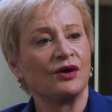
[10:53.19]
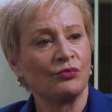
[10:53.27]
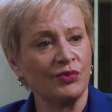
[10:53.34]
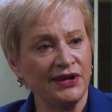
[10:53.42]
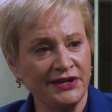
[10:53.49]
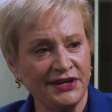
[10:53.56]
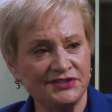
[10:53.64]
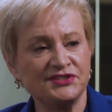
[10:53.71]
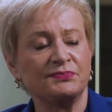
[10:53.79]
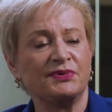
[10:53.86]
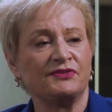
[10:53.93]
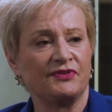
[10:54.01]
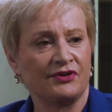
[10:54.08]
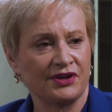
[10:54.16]
We need to
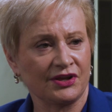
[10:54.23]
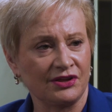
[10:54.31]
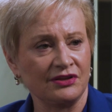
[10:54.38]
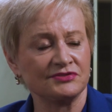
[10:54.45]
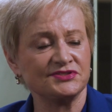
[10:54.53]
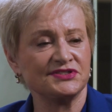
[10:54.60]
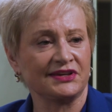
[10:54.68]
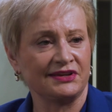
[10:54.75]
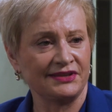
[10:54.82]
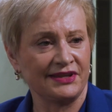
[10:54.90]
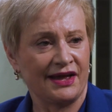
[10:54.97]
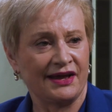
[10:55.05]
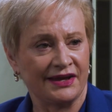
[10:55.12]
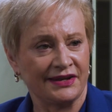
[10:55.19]
be very closely
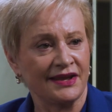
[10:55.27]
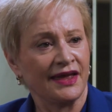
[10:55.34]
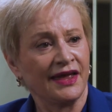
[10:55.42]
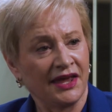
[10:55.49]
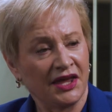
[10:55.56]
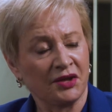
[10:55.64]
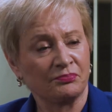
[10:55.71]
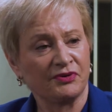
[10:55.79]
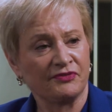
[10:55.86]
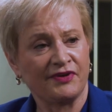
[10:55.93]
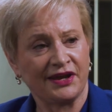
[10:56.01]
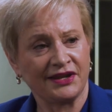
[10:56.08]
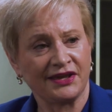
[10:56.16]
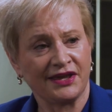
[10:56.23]
allied in
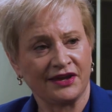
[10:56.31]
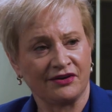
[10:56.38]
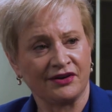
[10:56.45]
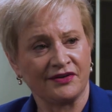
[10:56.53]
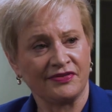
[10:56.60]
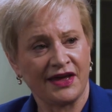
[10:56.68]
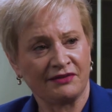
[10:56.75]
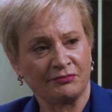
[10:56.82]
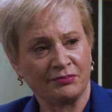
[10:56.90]
providing care in that